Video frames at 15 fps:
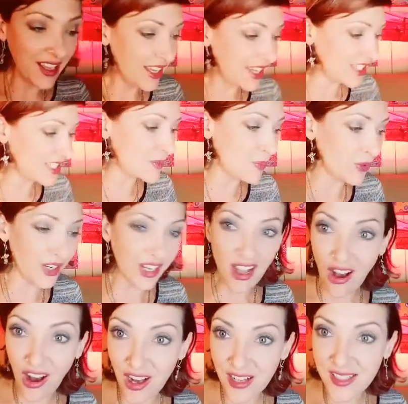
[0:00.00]
It's pretty
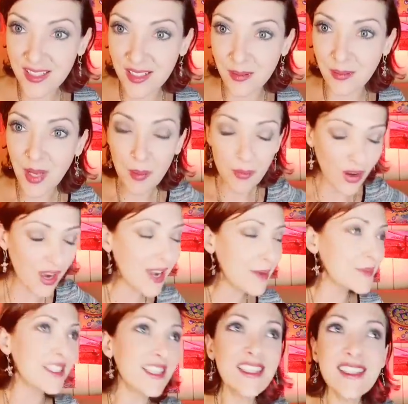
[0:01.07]
awesome.
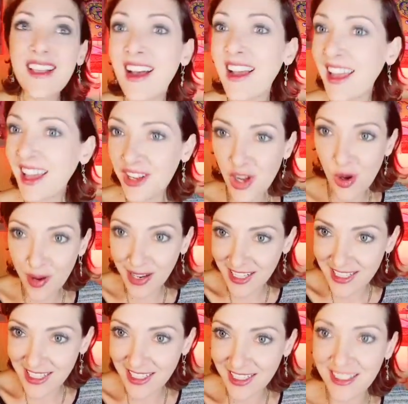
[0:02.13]
Perhaps this guy had no
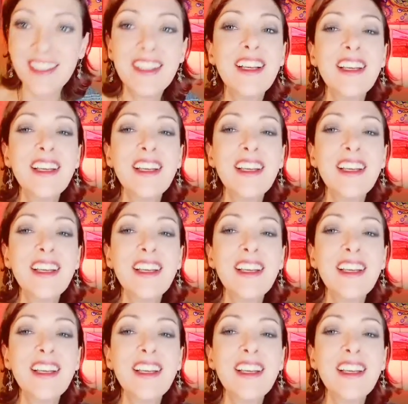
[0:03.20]
idea